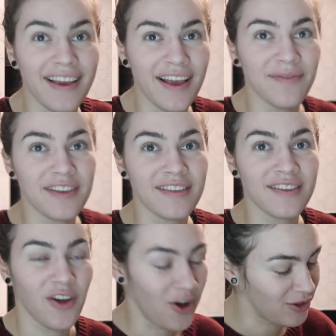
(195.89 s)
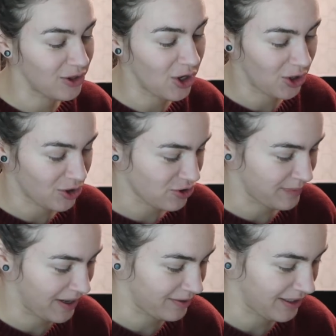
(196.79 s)
Emphasis on large,
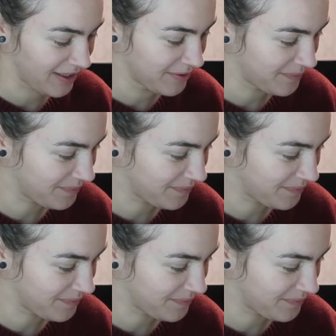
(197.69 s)
apparently.